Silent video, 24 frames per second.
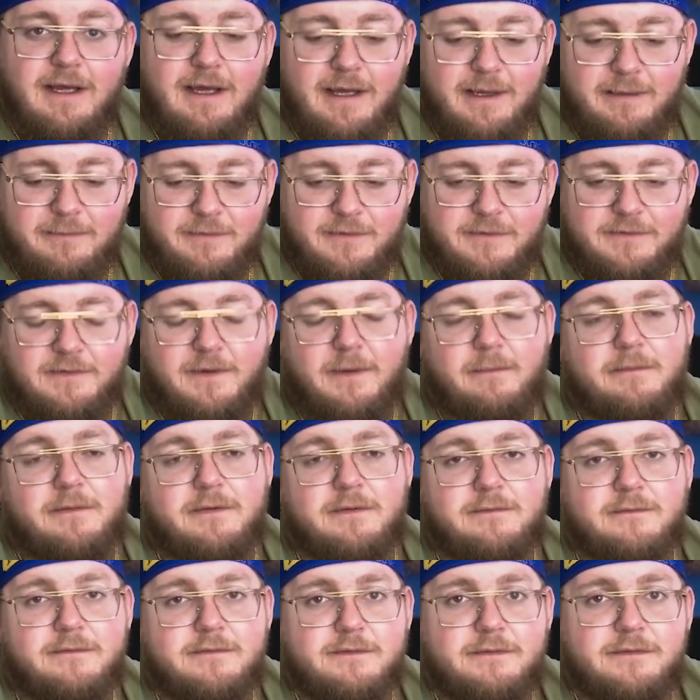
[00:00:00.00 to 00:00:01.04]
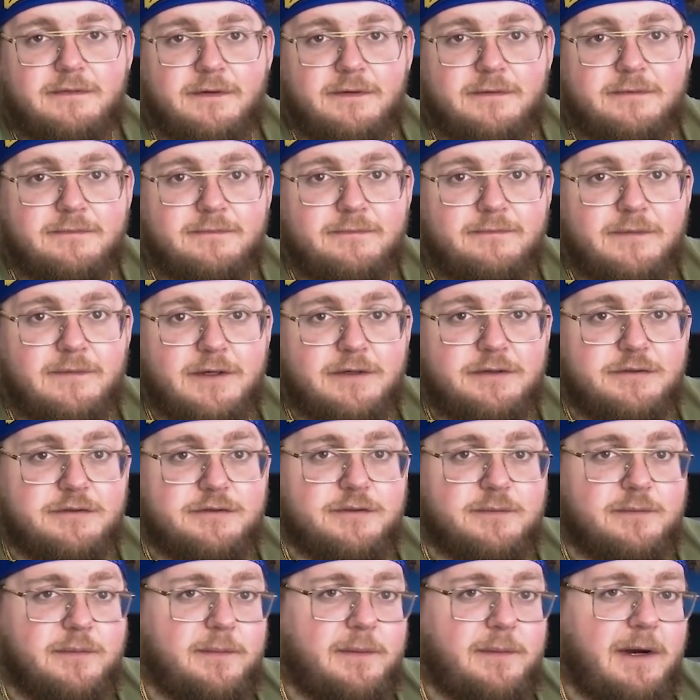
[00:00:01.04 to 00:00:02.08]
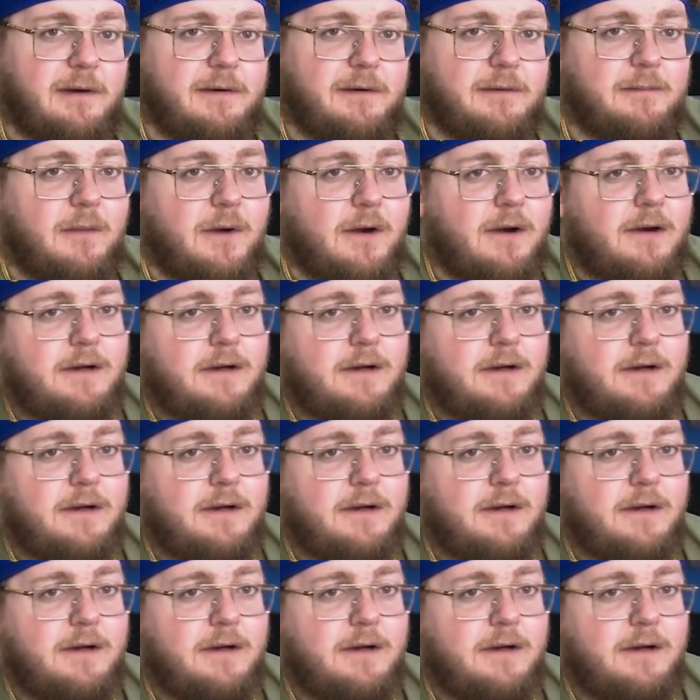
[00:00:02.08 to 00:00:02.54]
and presumptive. So there's your superpower.